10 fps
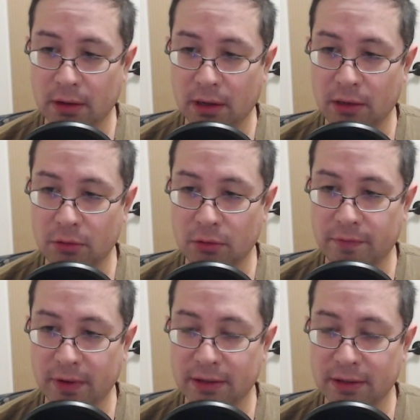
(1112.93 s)
I don't know if I
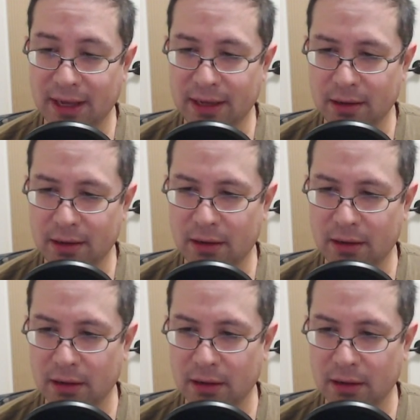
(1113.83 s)
can take.